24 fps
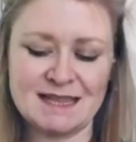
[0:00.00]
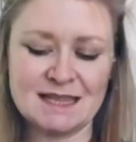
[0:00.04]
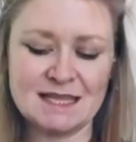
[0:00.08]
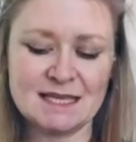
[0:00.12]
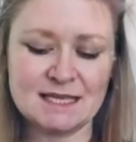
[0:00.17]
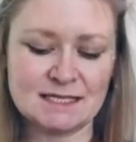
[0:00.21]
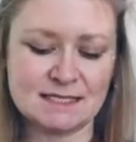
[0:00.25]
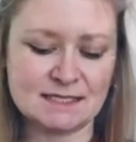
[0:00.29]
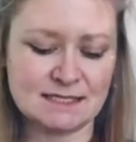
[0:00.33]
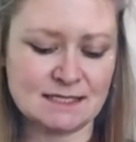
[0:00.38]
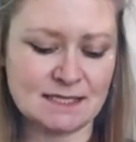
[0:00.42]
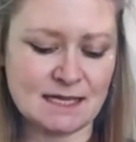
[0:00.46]

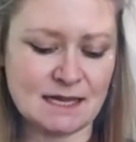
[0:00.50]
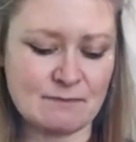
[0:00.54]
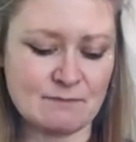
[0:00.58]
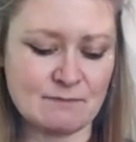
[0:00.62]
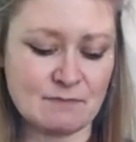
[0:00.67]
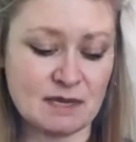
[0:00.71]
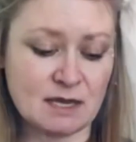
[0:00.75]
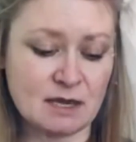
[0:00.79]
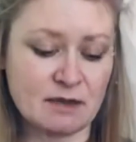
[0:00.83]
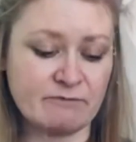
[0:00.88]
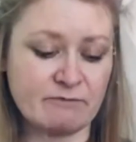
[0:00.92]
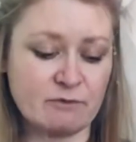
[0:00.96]
This can
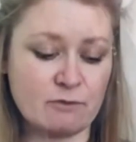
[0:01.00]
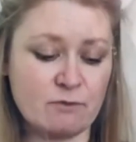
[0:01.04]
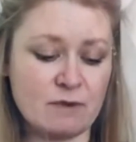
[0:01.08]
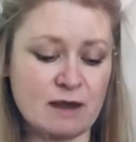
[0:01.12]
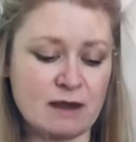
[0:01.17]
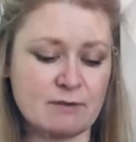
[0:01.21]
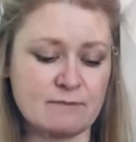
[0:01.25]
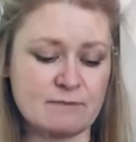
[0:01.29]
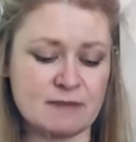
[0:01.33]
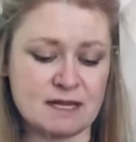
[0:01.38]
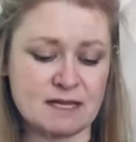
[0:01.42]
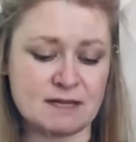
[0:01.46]
be
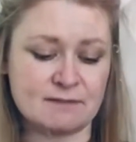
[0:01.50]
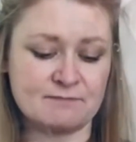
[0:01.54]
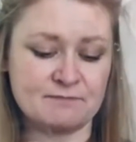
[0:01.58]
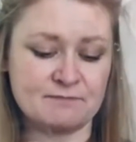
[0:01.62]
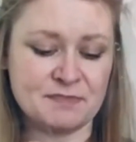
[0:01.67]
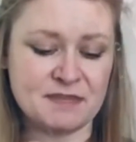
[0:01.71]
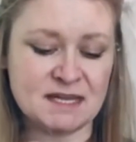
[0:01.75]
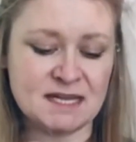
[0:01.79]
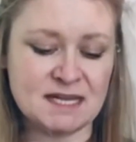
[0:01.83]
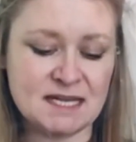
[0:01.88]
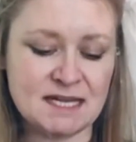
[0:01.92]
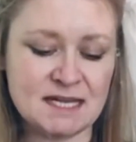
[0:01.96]
overwhelming.
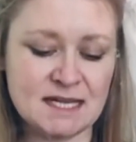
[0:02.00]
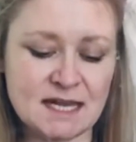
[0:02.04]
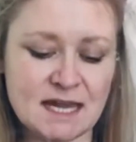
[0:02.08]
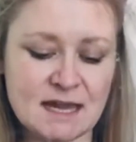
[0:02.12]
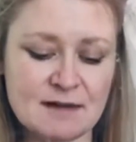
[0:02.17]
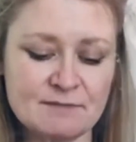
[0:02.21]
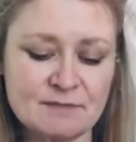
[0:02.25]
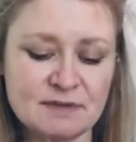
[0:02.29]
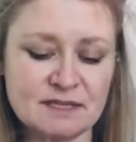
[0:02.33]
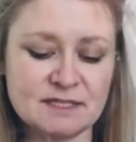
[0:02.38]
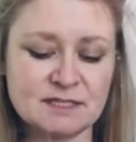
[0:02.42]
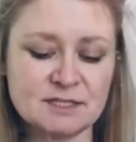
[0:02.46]
It
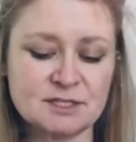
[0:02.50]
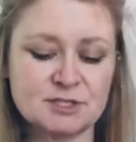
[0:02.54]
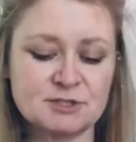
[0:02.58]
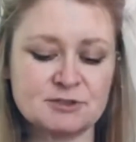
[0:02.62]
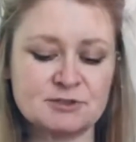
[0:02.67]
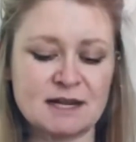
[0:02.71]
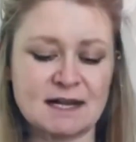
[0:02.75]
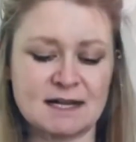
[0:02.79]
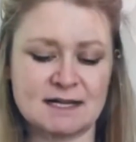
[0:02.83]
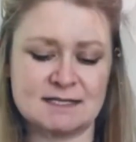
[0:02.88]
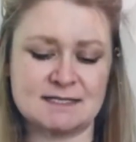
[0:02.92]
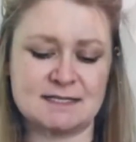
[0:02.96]
can be
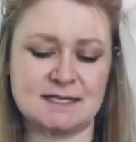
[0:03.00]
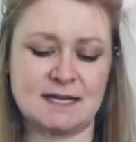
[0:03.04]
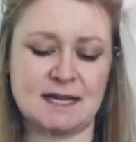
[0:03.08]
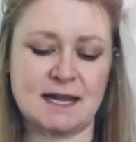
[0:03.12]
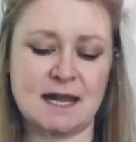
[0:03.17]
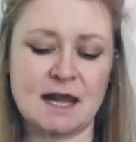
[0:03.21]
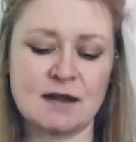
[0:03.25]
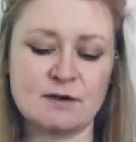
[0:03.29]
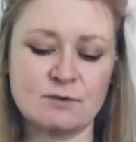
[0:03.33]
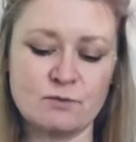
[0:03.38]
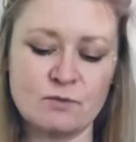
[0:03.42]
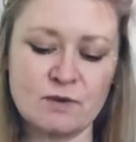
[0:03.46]
distracting
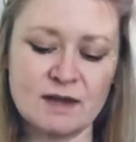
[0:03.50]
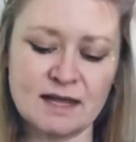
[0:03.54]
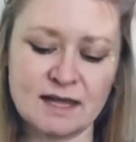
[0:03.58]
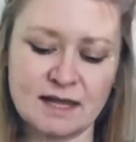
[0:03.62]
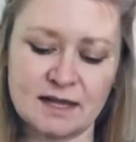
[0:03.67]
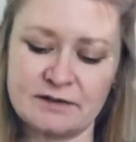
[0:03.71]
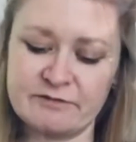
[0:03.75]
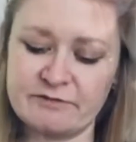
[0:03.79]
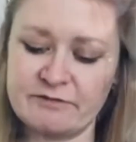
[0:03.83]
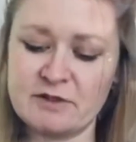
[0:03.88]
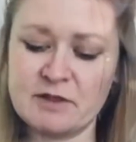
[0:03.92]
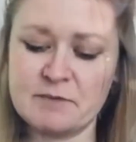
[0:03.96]
and
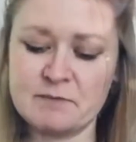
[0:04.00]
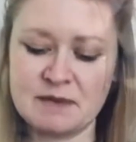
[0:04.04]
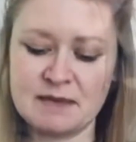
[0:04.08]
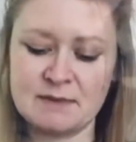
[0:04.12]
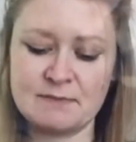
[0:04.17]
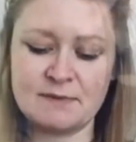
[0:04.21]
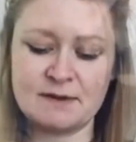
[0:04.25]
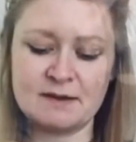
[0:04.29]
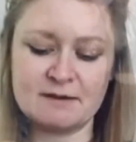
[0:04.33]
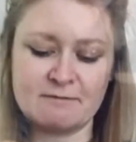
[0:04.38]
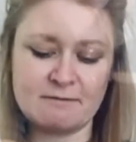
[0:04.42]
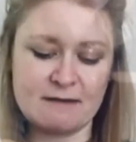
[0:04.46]
weird for the
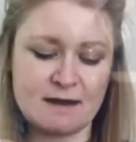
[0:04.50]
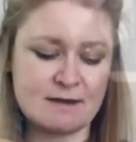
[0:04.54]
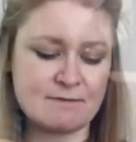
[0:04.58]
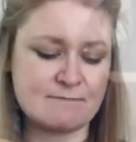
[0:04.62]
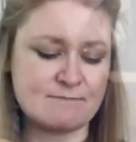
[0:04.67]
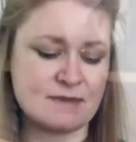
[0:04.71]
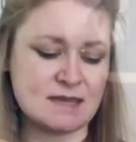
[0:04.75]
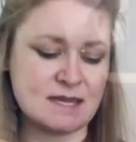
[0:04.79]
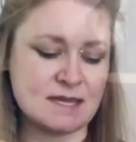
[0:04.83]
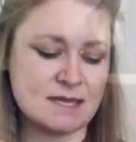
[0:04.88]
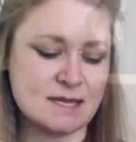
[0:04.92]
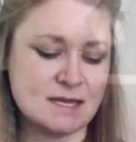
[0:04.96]
people around
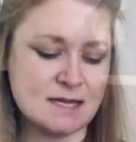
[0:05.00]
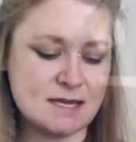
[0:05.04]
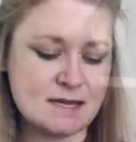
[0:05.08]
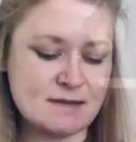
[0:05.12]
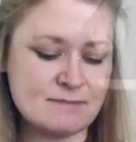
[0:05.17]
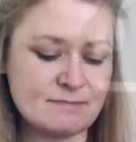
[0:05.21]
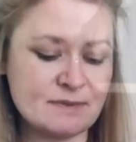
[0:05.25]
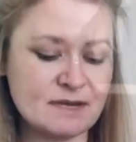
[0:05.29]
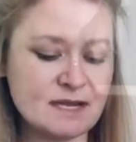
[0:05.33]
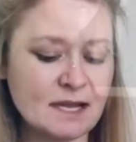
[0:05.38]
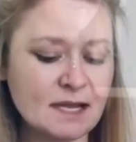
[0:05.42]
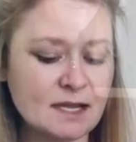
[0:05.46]
me,
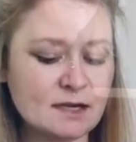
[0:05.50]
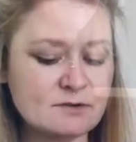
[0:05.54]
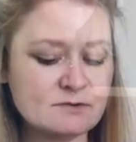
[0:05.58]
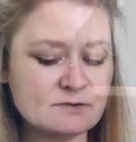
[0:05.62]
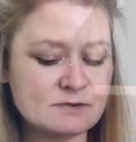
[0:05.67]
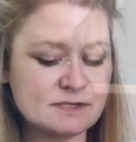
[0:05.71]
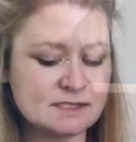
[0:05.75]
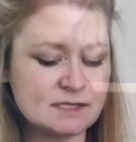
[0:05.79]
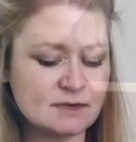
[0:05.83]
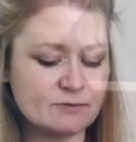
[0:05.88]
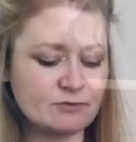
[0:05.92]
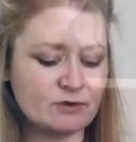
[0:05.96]
but it can
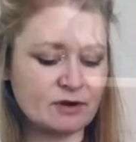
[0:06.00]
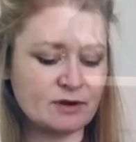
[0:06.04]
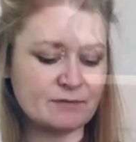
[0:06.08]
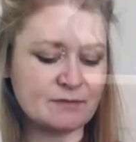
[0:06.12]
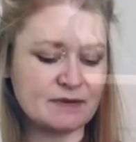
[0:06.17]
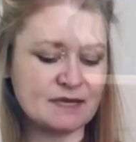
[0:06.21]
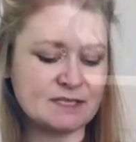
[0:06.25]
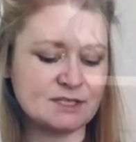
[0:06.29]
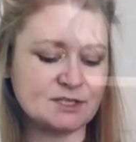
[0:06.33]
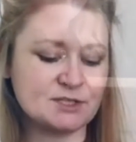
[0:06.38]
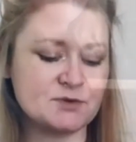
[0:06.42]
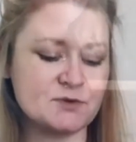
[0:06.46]
also bring
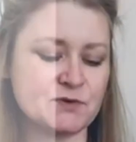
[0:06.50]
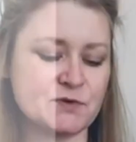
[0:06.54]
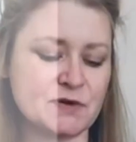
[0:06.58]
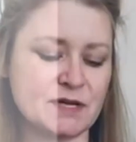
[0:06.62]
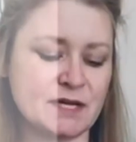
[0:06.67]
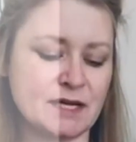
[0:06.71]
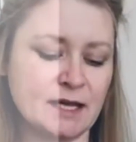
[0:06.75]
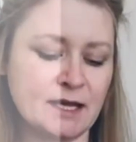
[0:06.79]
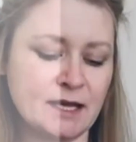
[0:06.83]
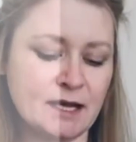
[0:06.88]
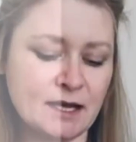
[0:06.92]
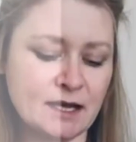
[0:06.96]
me
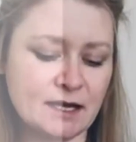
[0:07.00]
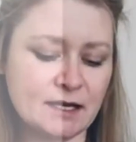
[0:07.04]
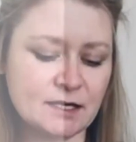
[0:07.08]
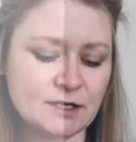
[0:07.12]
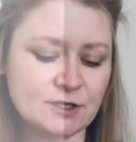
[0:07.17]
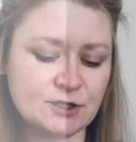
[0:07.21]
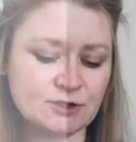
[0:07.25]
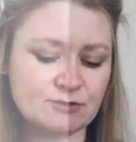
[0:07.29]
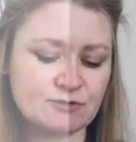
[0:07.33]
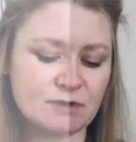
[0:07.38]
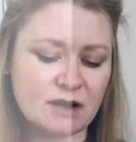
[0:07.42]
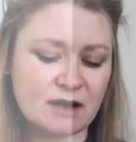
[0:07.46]
joy and a
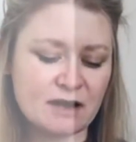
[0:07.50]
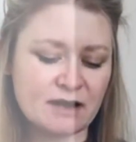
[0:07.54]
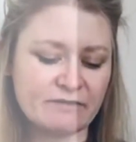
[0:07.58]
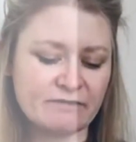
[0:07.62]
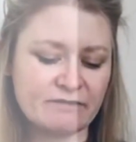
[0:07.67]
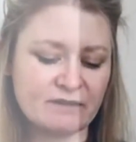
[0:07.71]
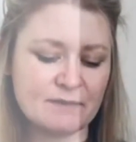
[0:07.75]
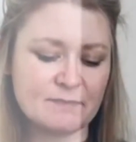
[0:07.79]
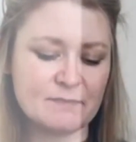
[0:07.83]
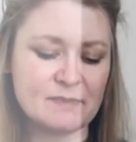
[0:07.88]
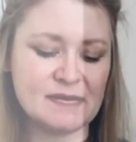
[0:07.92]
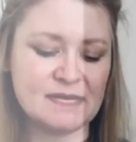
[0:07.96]
drive
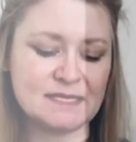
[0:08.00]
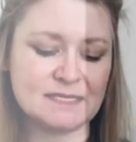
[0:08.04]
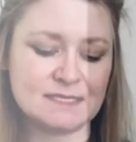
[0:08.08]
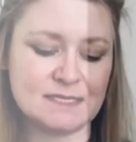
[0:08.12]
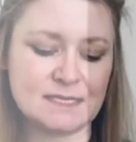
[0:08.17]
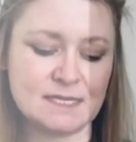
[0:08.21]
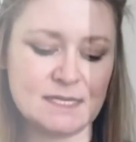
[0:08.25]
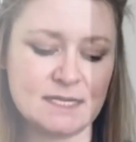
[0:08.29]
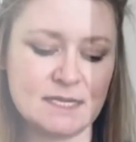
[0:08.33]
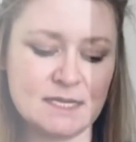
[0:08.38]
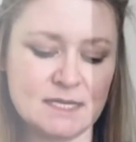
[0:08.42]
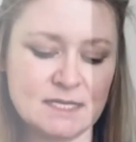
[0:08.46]
and
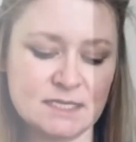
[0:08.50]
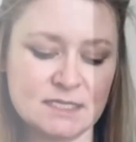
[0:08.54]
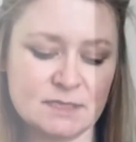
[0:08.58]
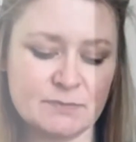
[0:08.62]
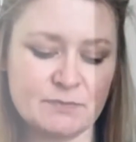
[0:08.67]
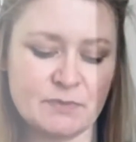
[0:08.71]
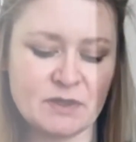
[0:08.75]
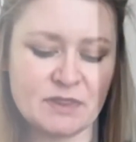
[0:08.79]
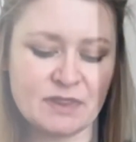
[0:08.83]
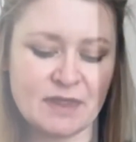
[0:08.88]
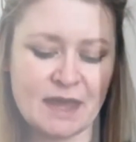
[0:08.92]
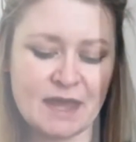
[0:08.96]
ability to
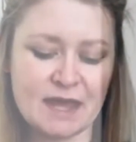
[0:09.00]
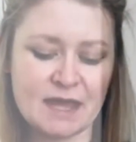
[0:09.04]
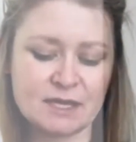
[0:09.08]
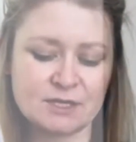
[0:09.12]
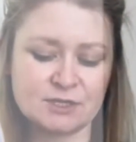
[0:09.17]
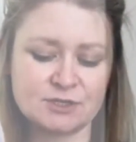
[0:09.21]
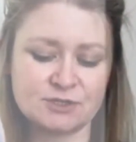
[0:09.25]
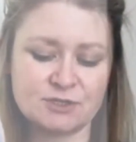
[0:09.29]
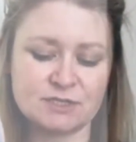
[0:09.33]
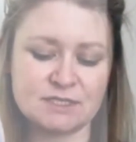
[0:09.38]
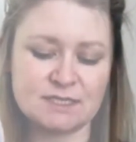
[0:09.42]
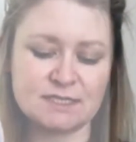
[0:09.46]
put that
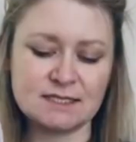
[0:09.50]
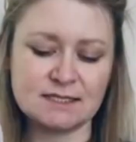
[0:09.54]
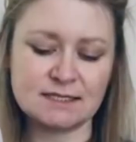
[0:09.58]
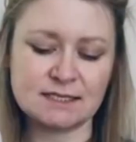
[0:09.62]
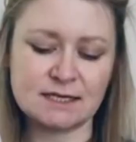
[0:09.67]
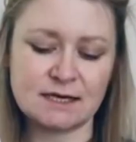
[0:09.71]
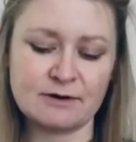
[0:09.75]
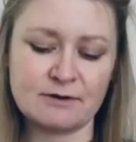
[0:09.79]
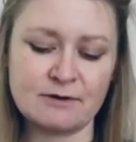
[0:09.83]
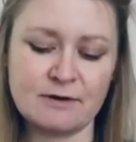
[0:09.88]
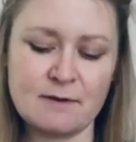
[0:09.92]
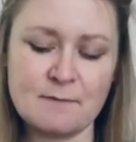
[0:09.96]
extra
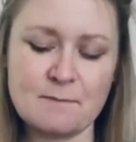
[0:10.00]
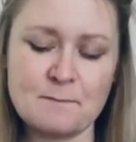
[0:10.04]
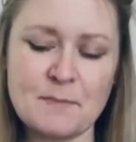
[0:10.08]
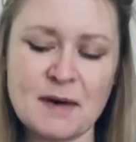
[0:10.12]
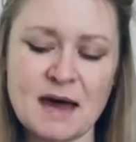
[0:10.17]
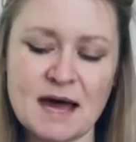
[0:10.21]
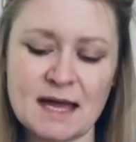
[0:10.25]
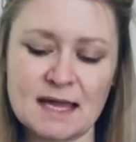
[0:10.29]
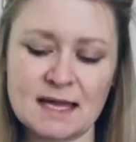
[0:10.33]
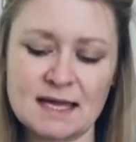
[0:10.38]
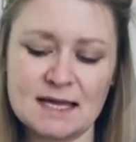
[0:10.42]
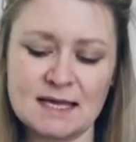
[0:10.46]
detail
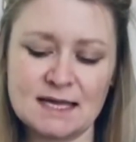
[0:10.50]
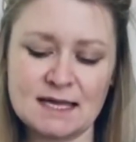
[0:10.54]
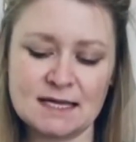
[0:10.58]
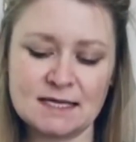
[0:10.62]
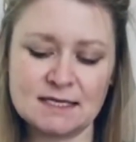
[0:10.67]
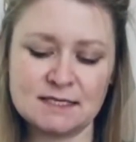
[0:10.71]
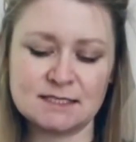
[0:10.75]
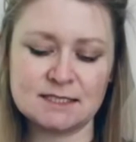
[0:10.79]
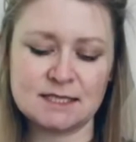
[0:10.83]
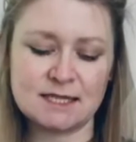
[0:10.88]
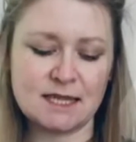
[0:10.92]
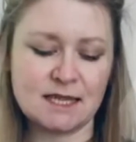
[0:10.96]
back
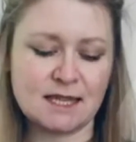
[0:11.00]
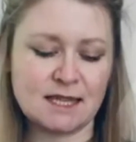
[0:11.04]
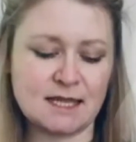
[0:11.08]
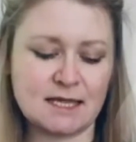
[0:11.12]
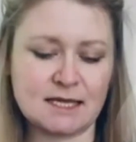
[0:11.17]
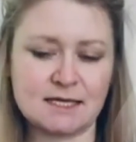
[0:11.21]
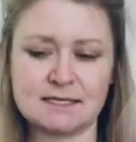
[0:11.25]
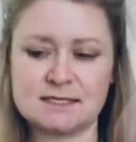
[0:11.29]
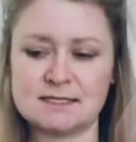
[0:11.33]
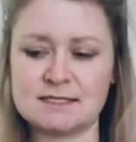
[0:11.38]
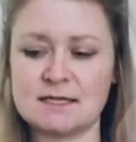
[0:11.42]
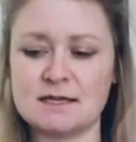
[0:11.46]
into the
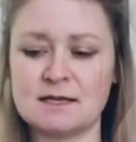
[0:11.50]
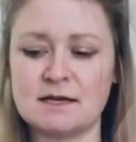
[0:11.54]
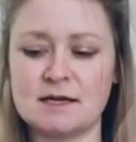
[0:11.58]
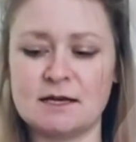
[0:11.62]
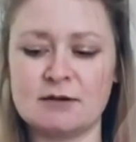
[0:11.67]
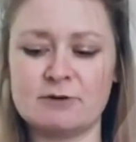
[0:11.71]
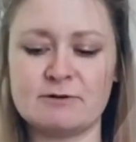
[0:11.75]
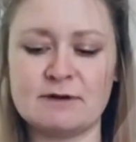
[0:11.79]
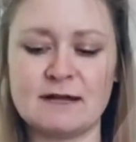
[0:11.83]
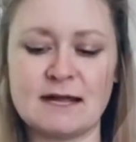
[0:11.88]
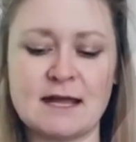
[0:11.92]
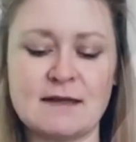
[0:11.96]
things that I
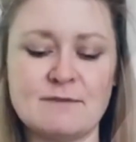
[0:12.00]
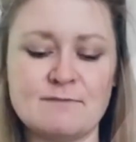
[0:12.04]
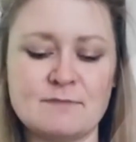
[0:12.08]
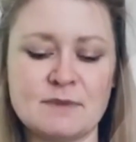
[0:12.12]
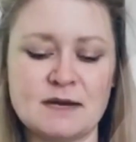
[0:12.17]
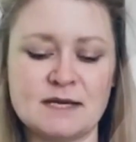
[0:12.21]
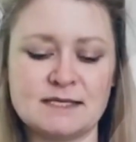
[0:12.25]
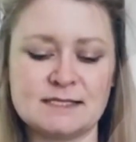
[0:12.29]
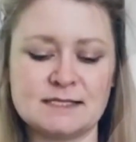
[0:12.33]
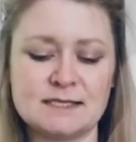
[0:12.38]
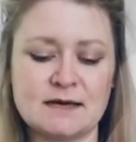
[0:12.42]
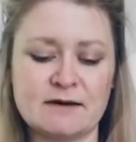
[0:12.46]
create
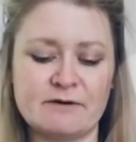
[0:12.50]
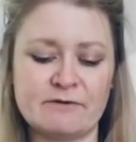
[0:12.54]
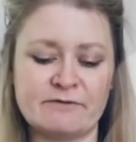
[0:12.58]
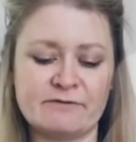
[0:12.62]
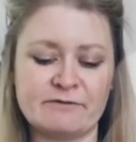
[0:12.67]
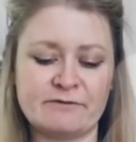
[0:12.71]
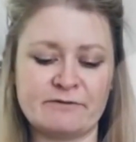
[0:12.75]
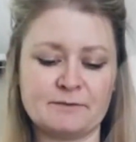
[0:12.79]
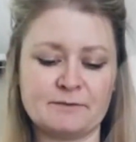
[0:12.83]
myself.